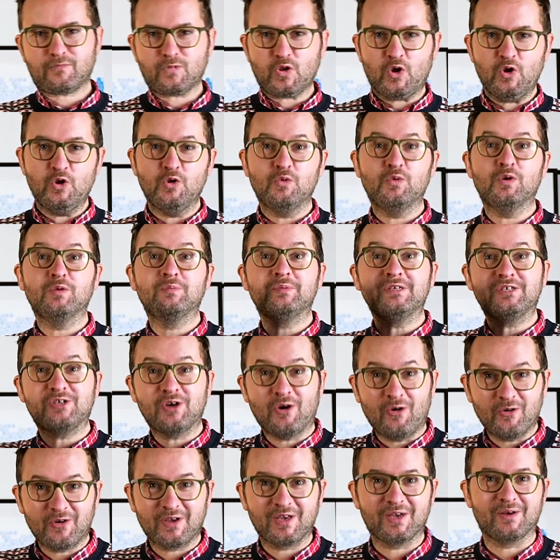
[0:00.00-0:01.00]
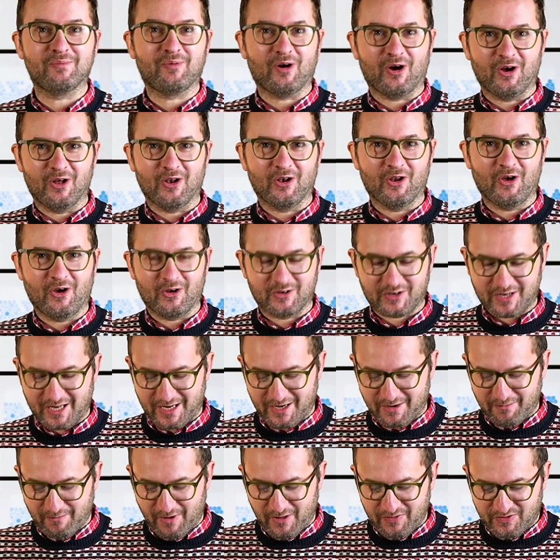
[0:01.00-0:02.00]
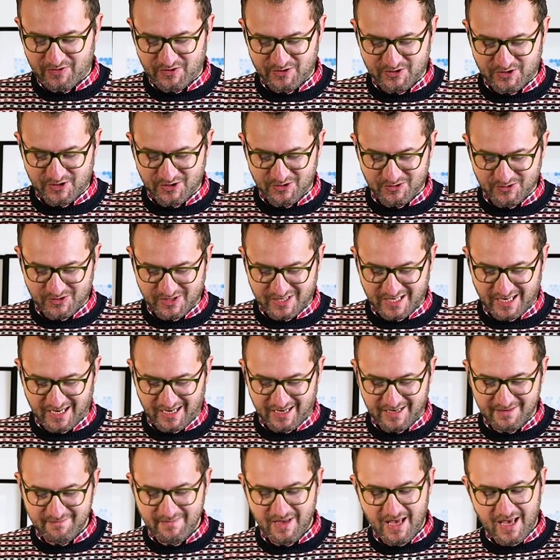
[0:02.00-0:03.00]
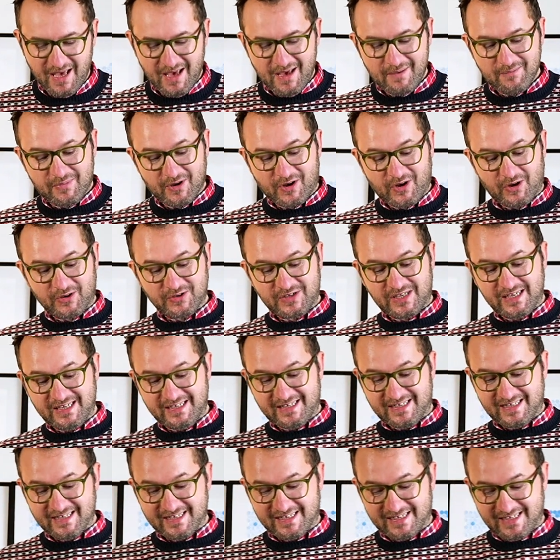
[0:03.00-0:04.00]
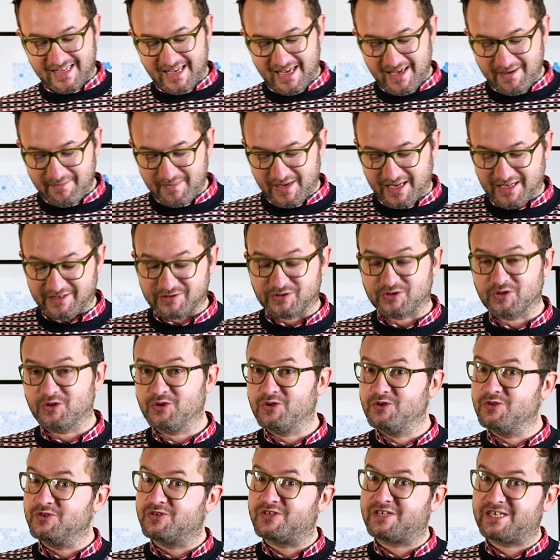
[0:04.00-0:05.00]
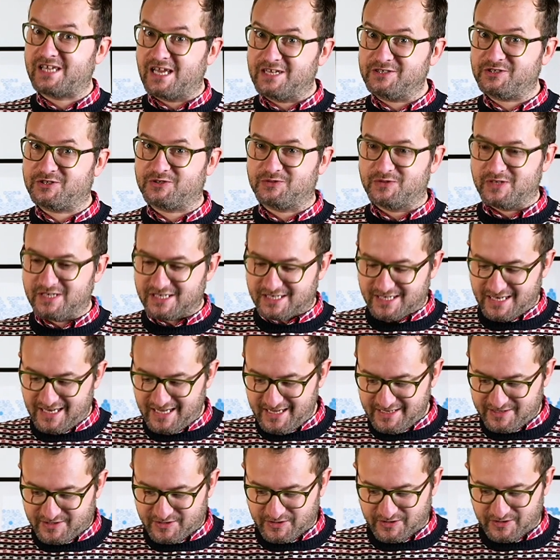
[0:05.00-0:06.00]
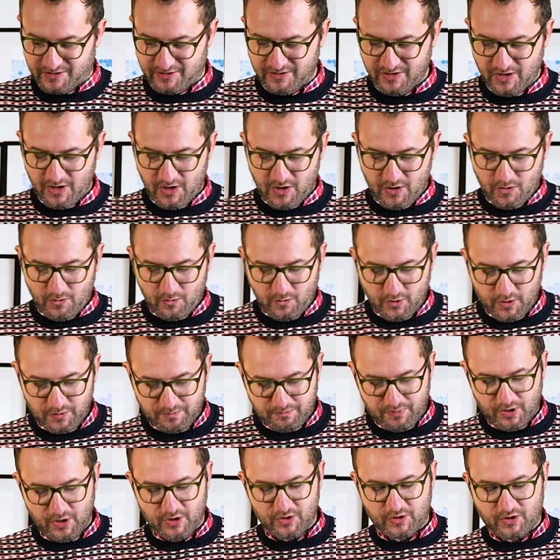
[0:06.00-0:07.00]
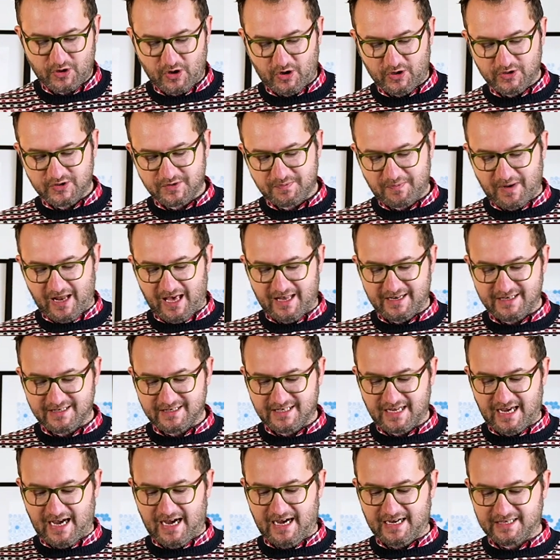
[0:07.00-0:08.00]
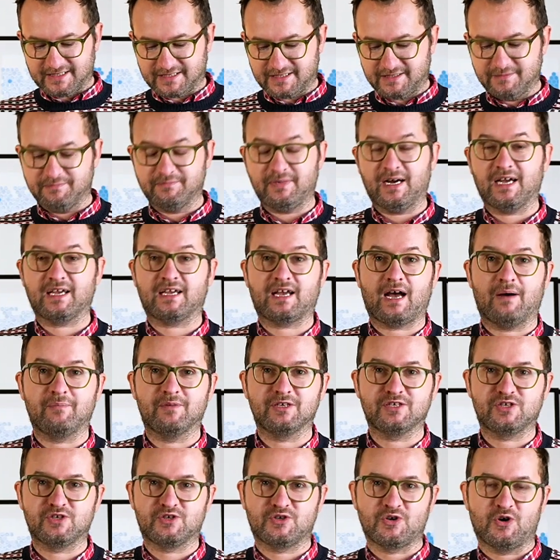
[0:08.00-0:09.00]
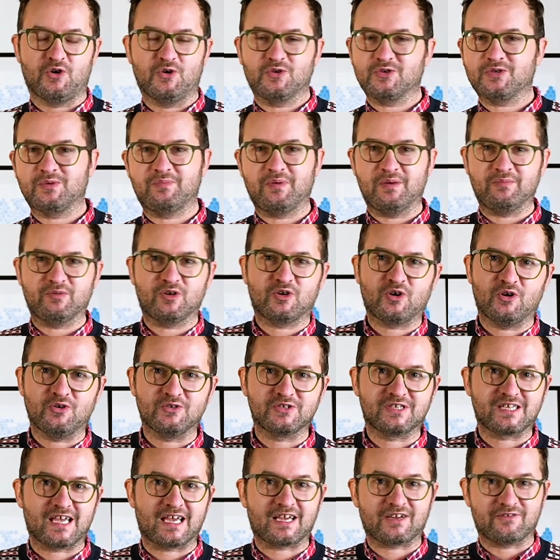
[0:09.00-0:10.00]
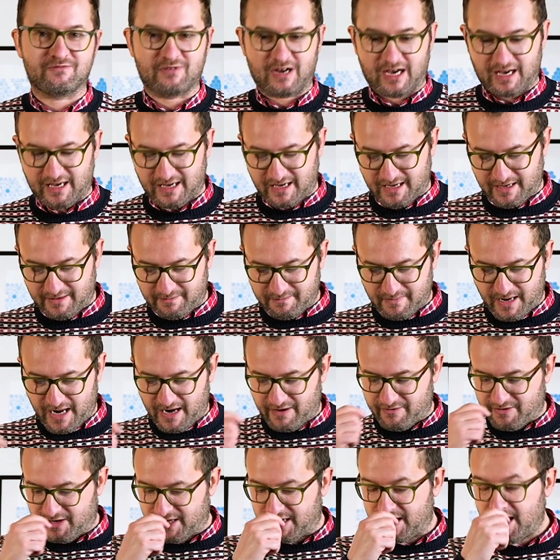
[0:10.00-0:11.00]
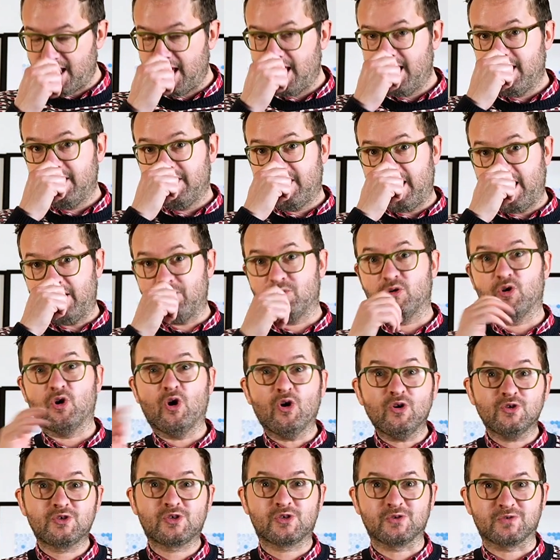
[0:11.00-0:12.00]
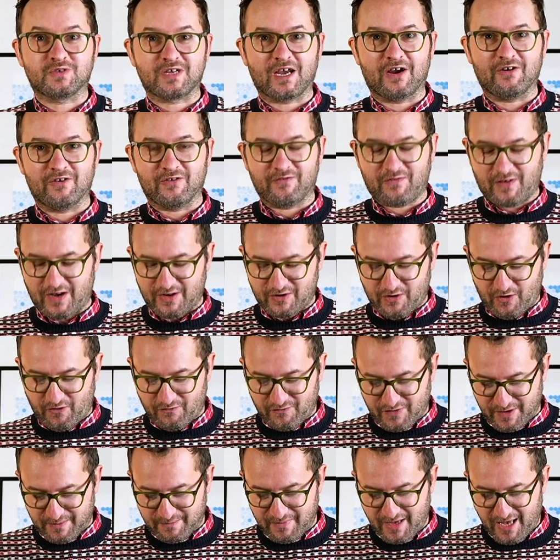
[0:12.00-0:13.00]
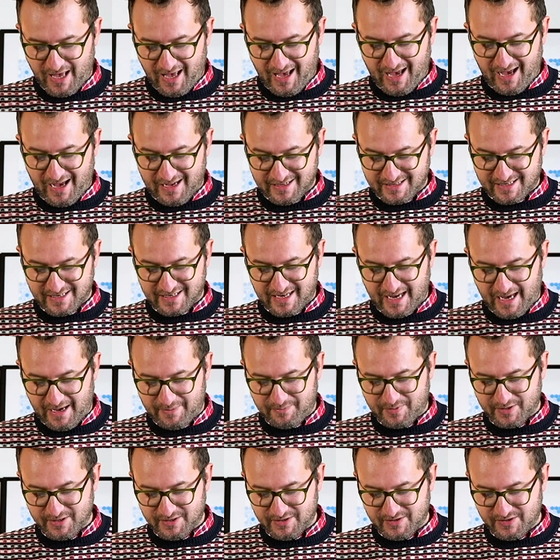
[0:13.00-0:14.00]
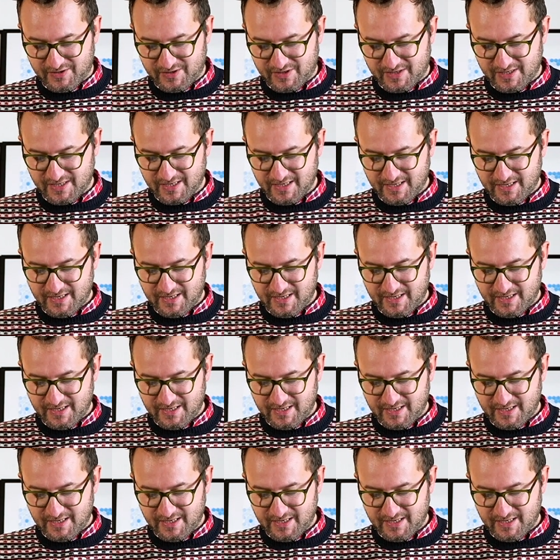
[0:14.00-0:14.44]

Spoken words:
who we'll be talking about a lot in a month or so's time, because he's the same angel who centuries later would put God's plan into action by coming to talk to people called Zechariah and Mary. They were also terrified of him, as it happens.